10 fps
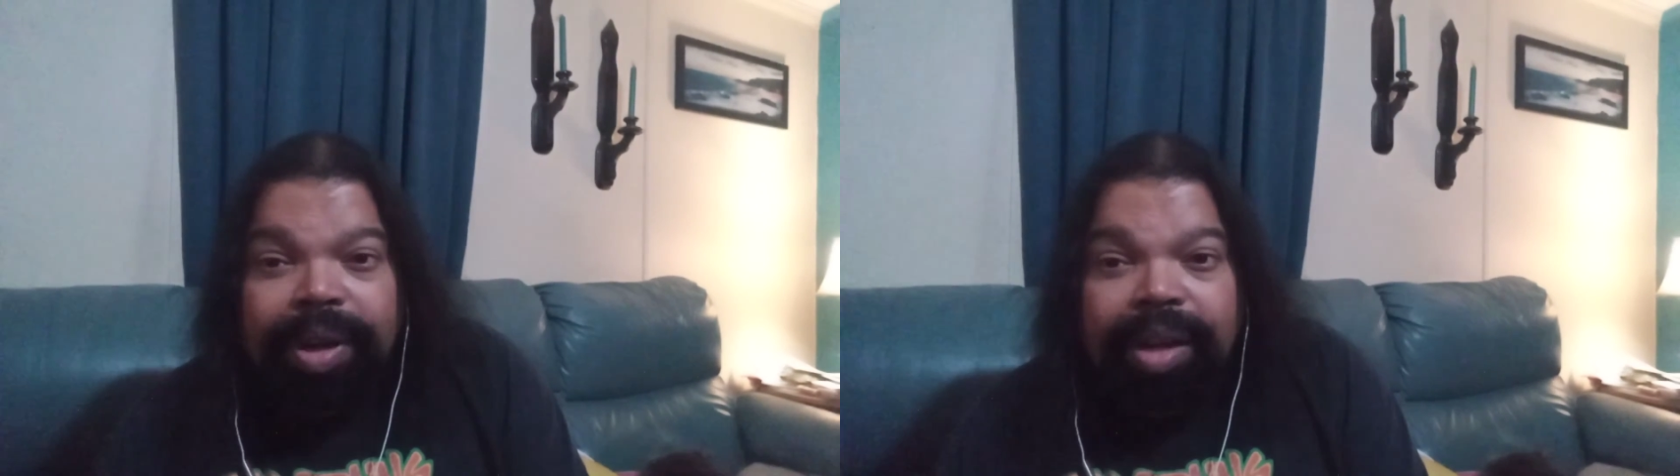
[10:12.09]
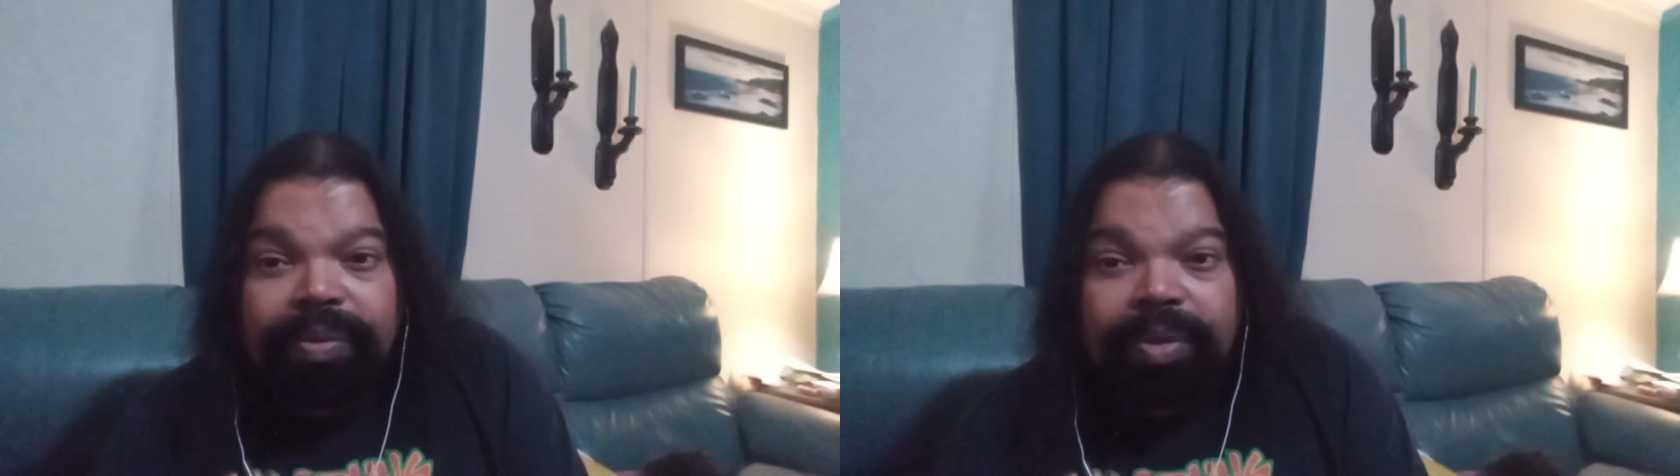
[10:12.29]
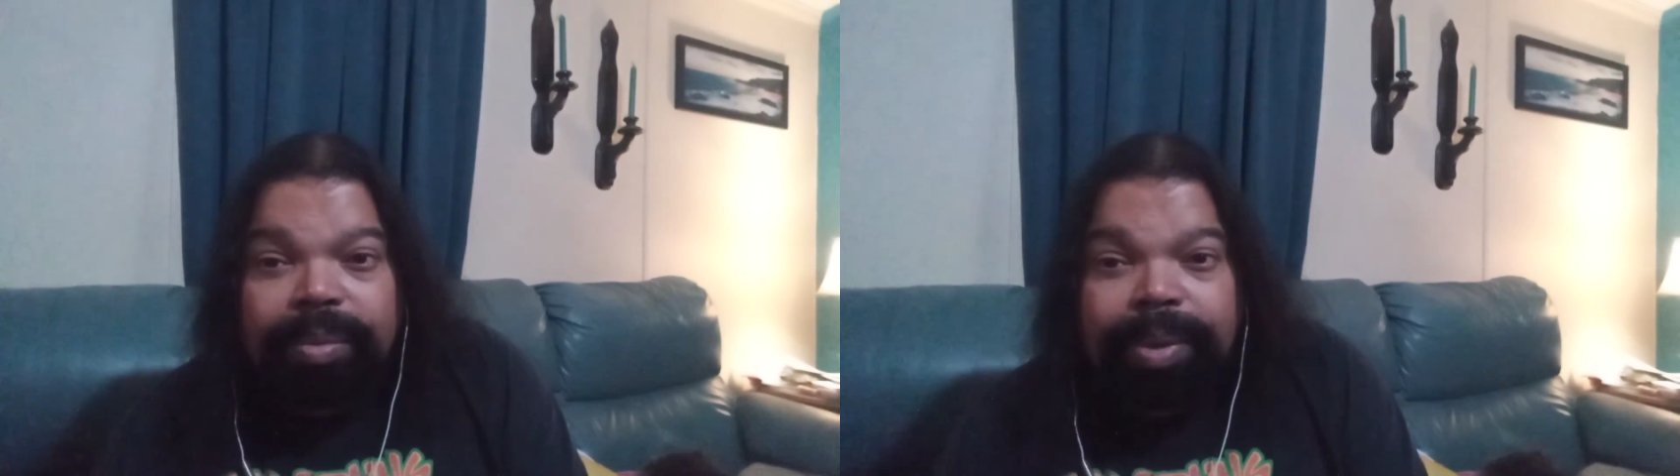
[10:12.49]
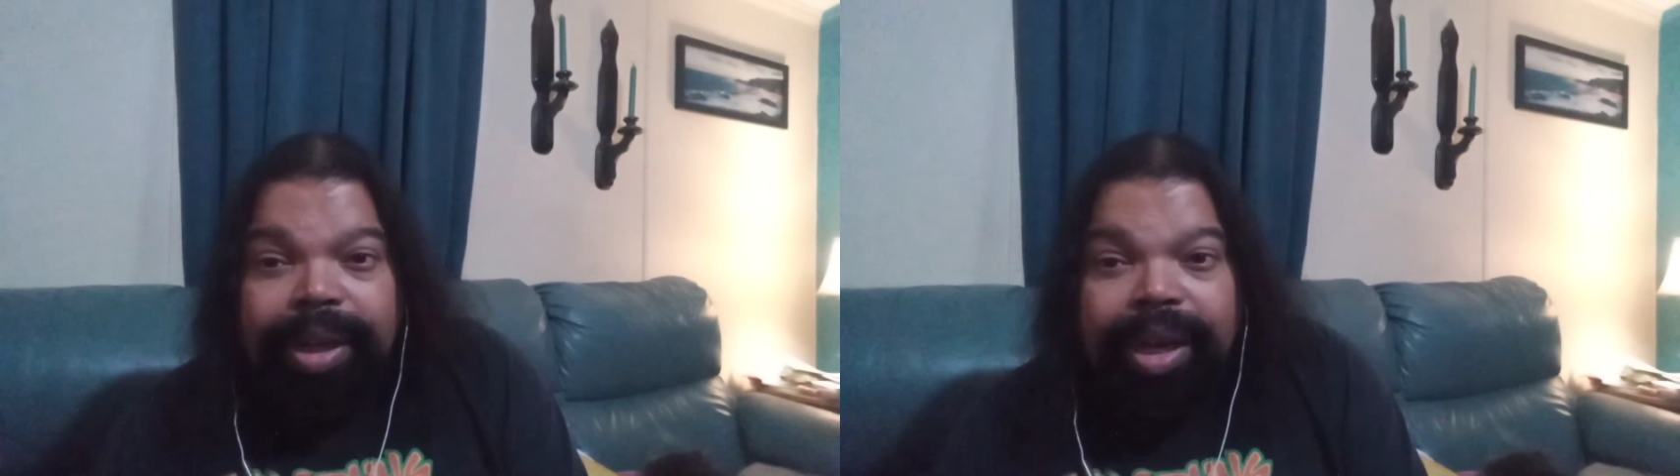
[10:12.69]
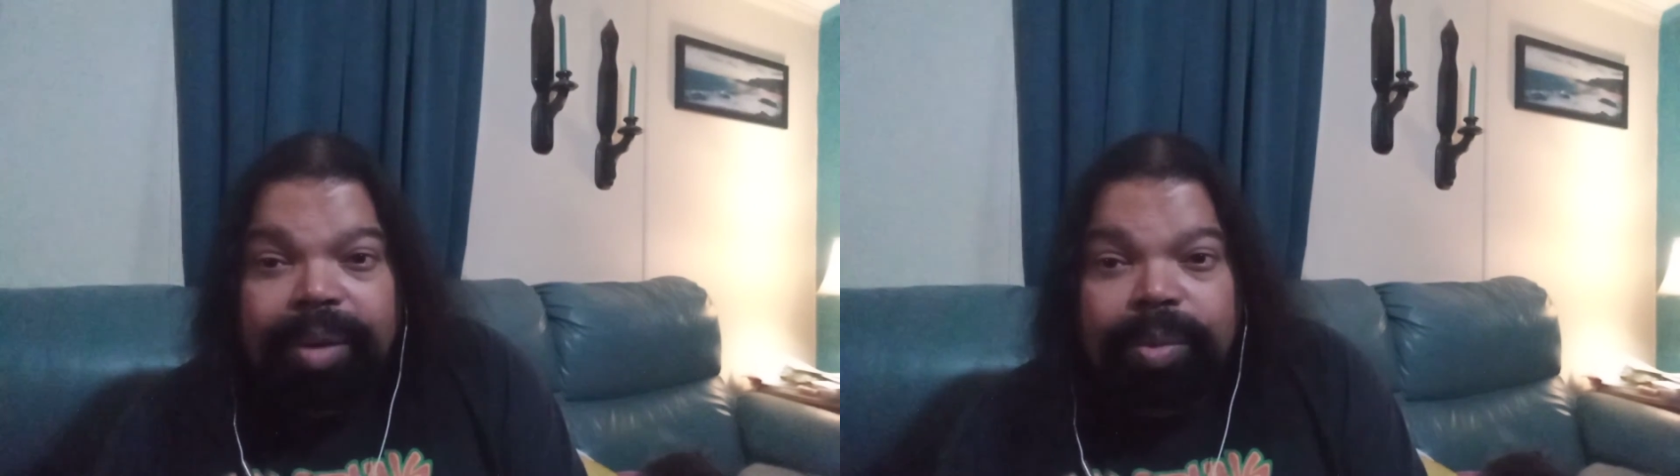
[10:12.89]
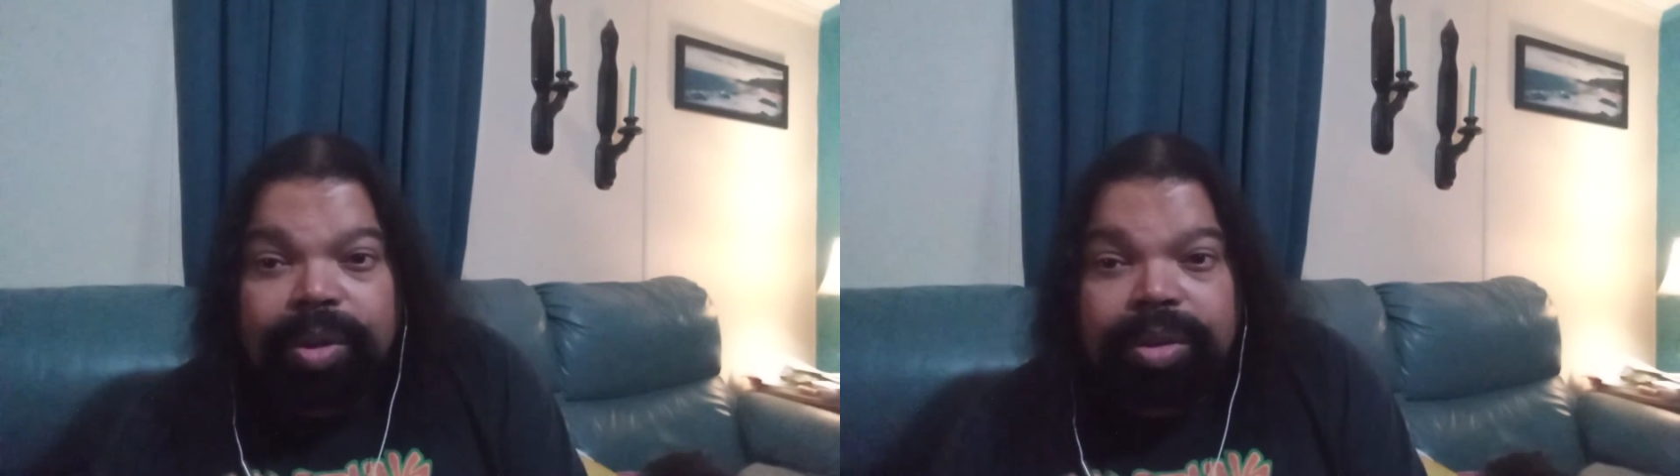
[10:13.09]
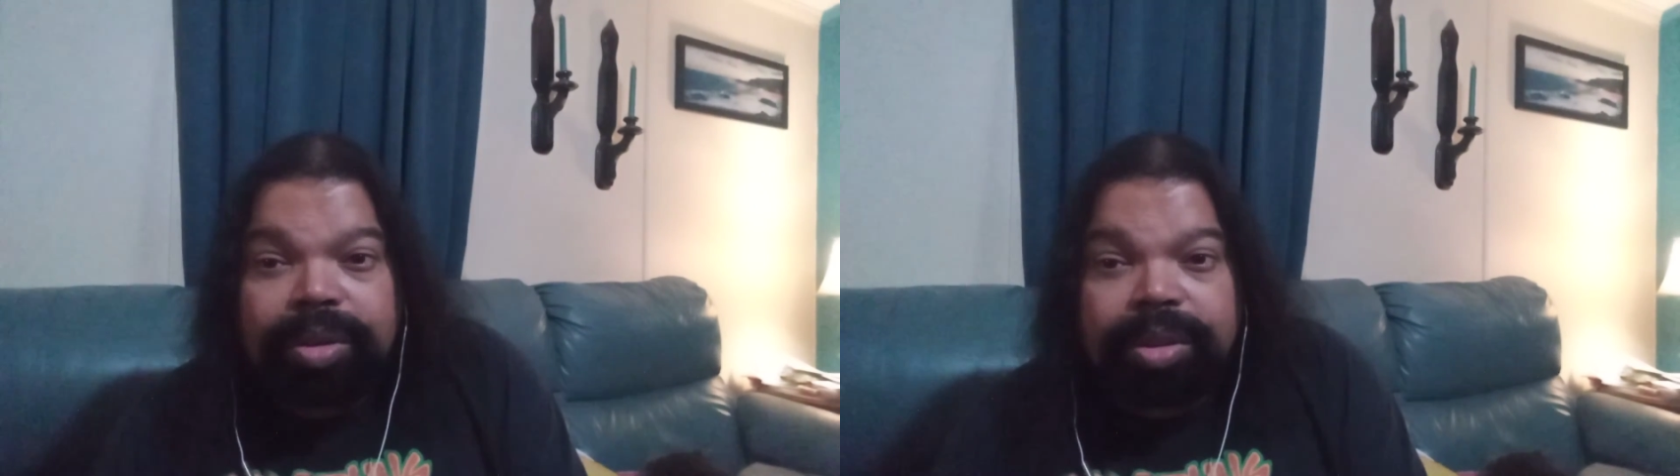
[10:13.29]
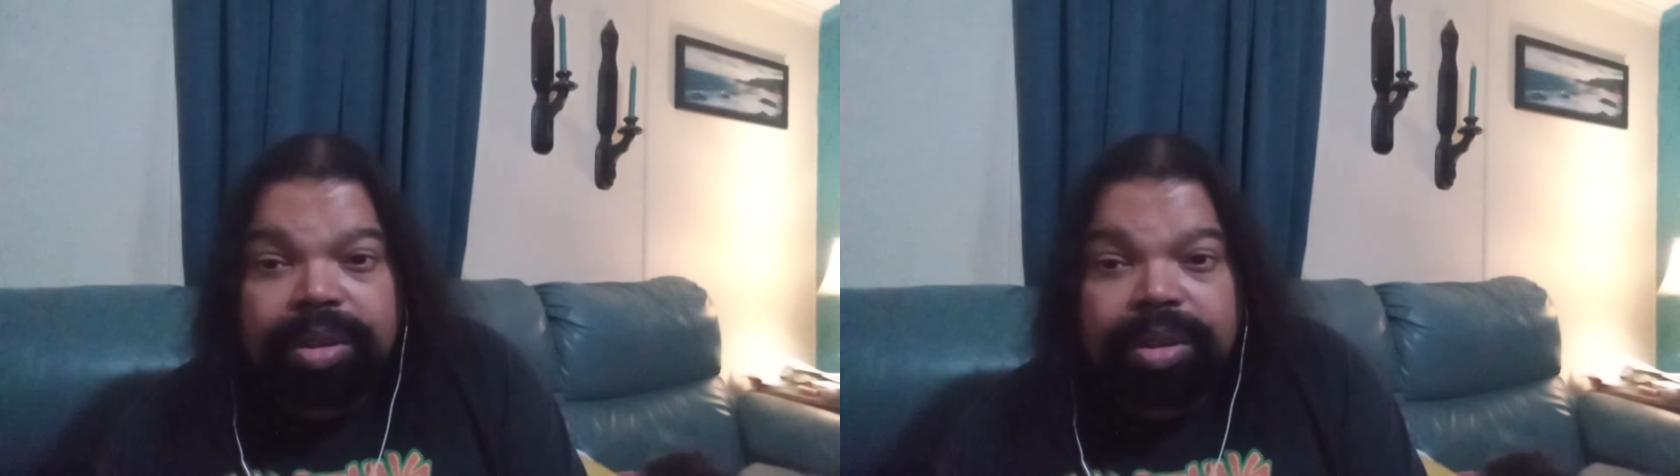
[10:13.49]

not from my camera.